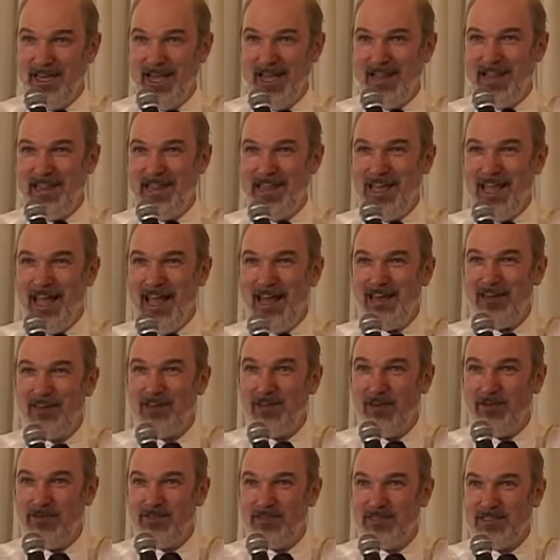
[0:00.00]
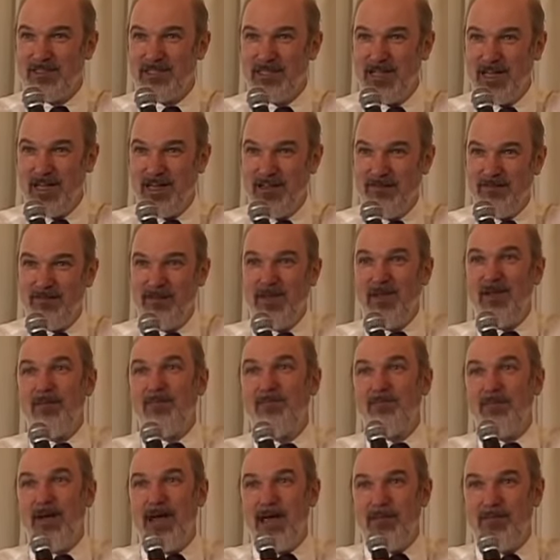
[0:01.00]
At the end of his life,
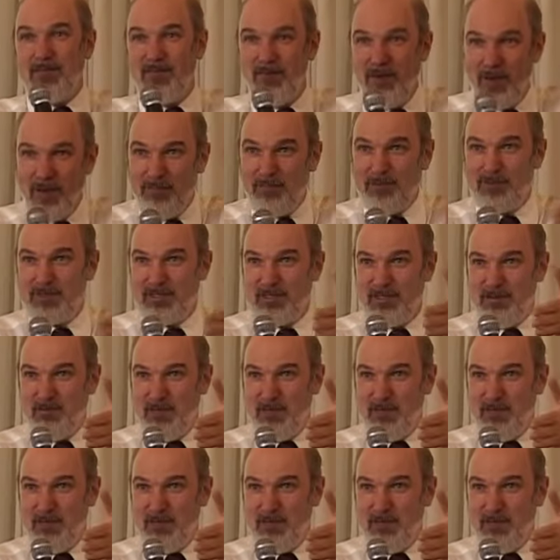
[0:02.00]
by purpose,